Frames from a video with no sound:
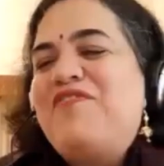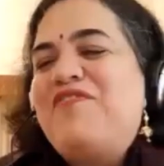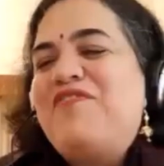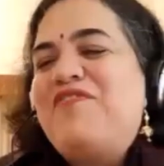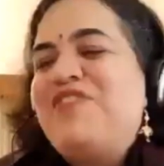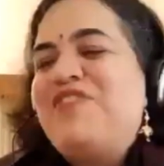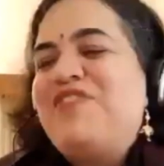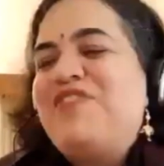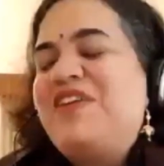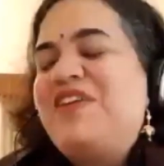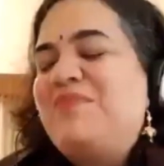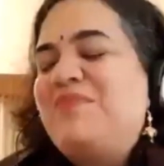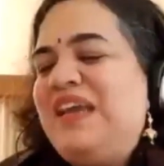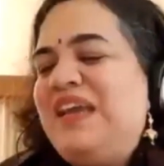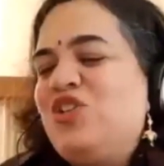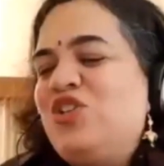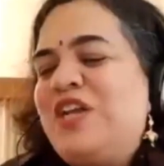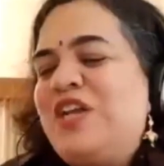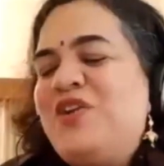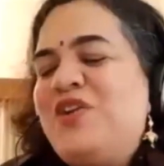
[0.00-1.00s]
And on that
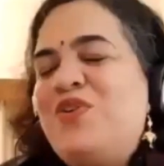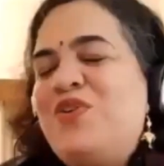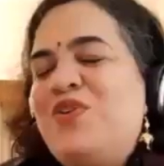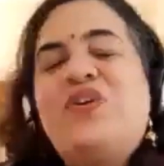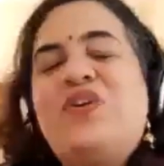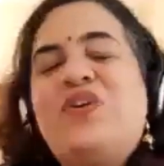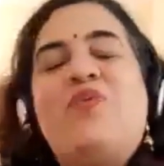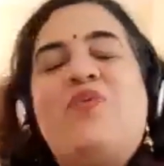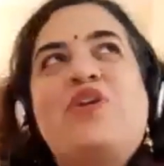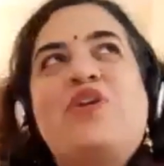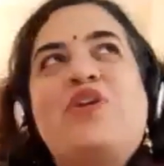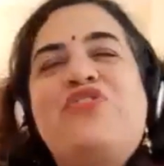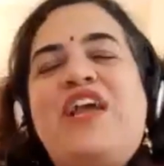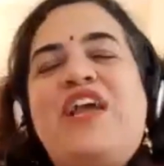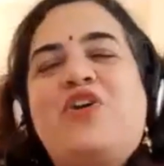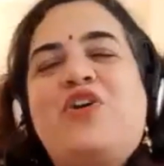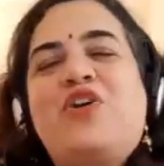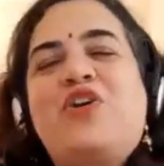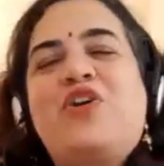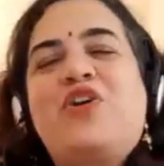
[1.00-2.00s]
note, I wanted to share a
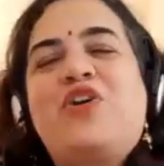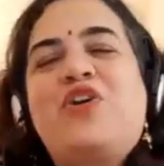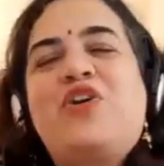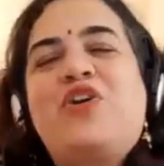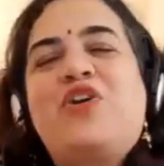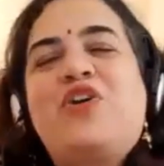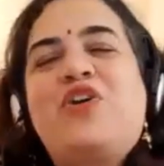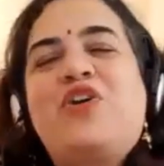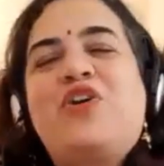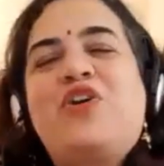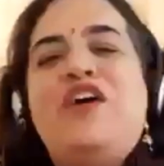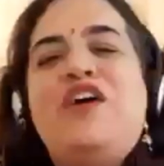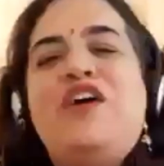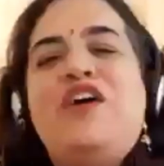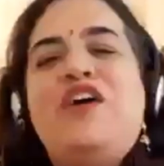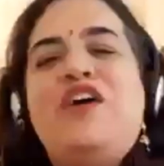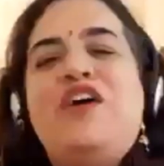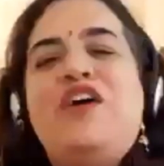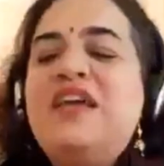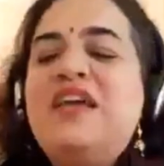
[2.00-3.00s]
quote which I've always heard
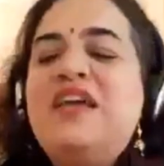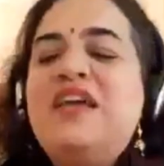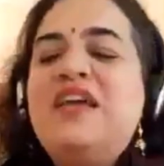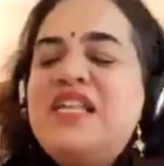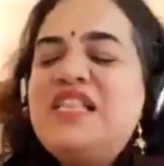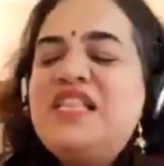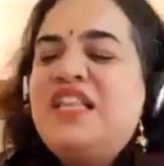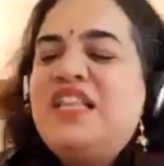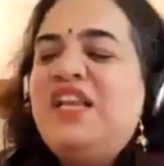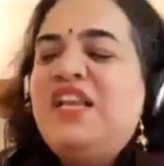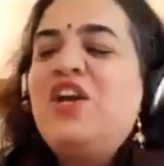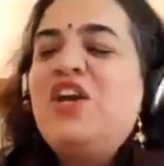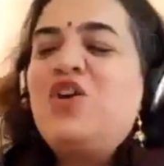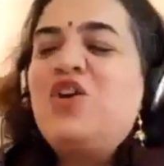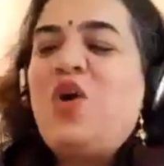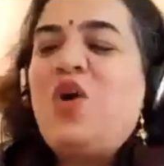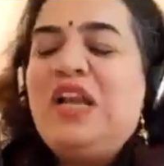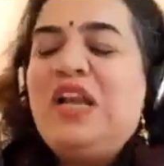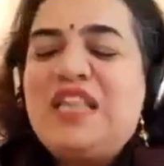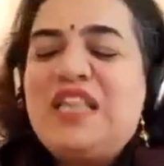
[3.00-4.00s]
one of my
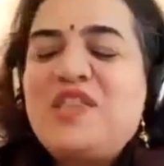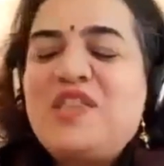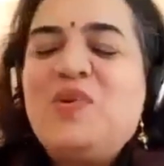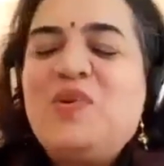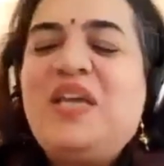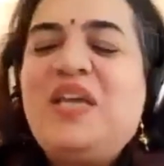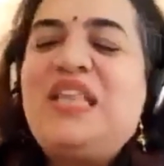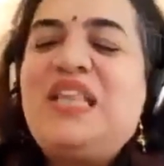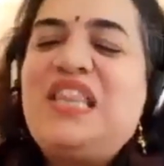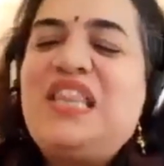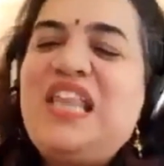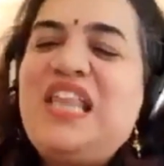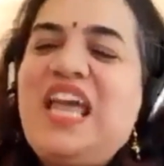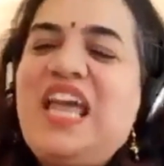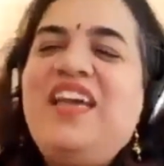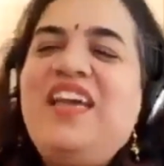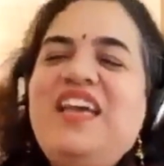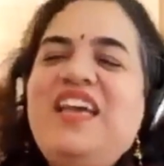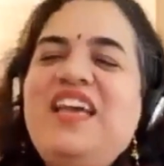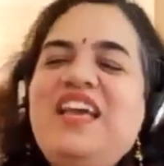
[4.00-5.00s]
senior colleagues, Sunit,
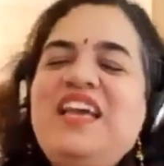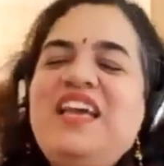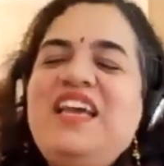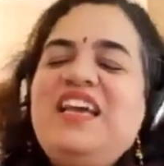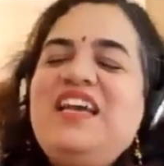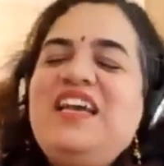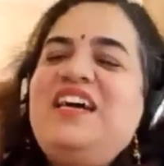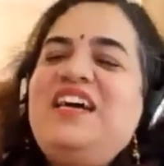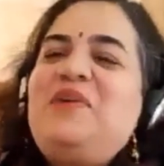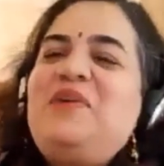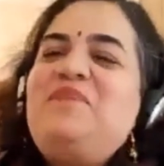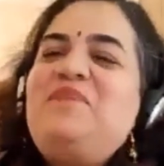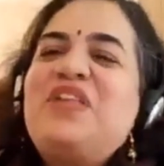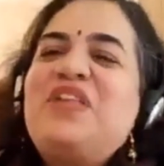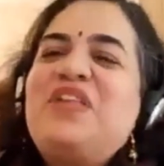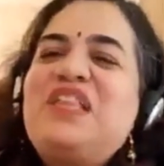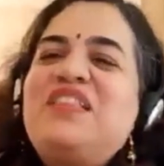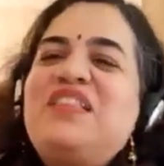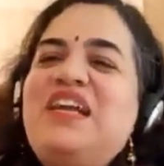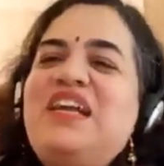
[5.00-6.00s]
say,
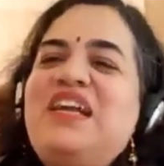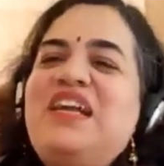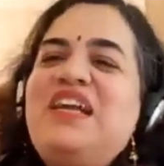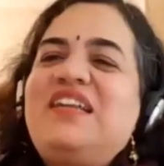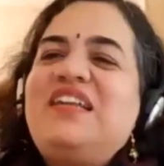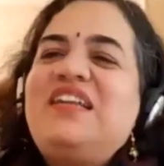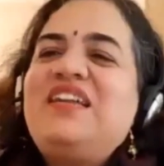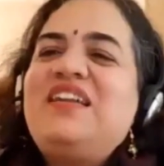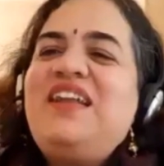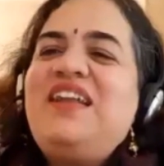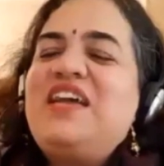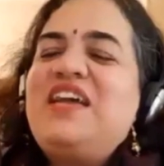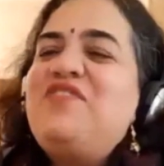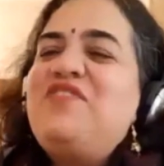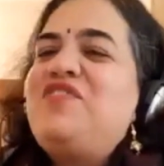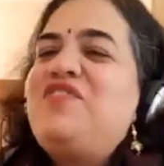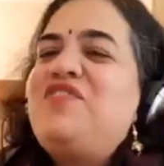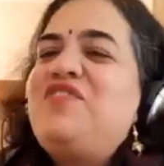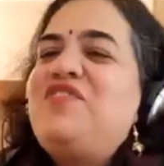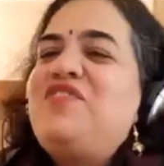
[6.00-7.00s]
is that life
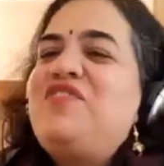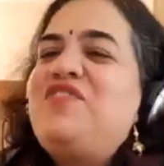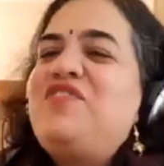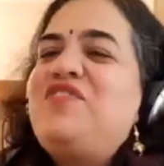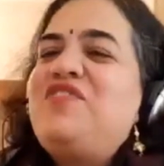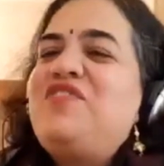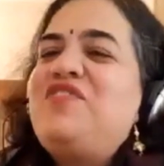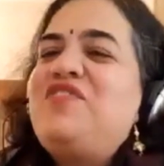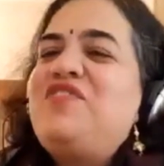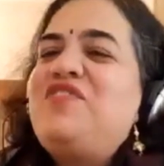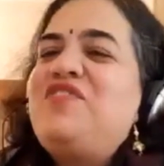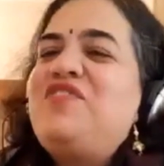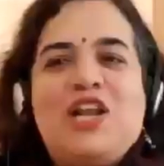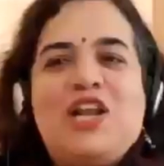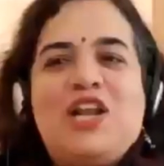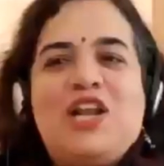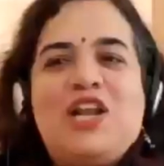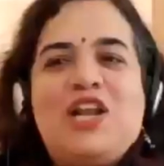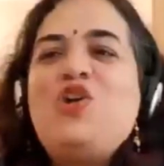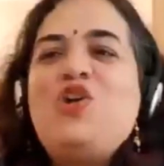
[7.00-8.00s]
is a
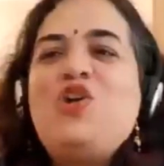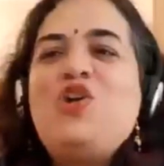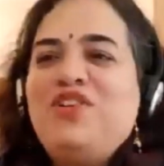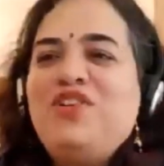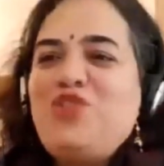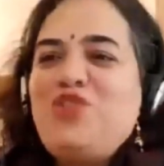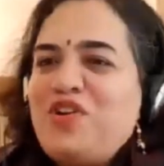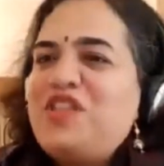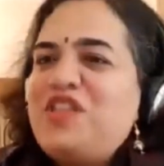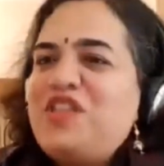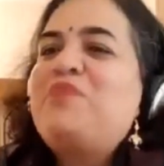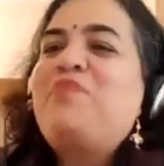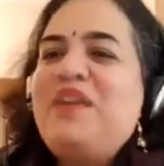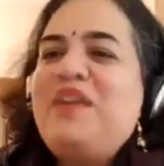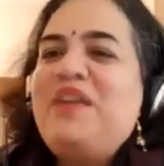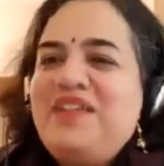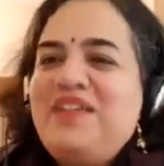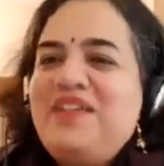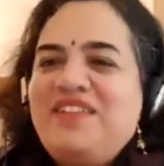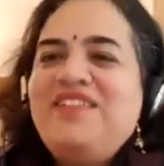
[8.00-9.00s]
marathon, not a
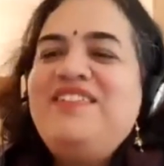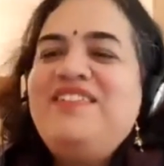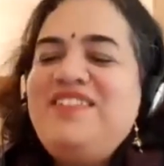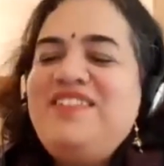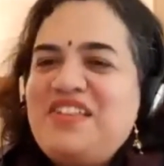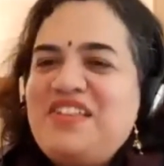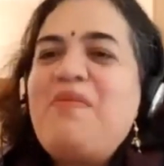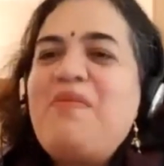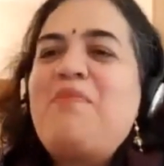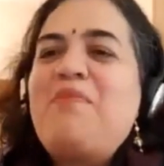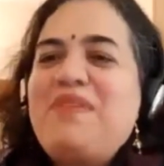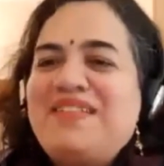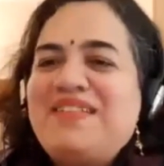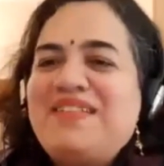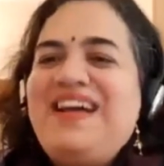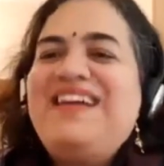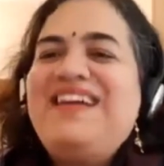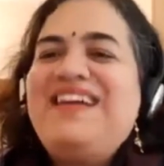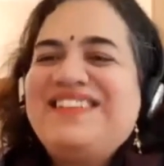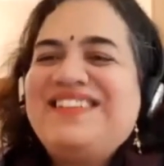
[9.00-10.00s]
sprint. Let's remember
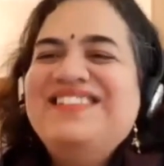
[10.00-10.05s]
that.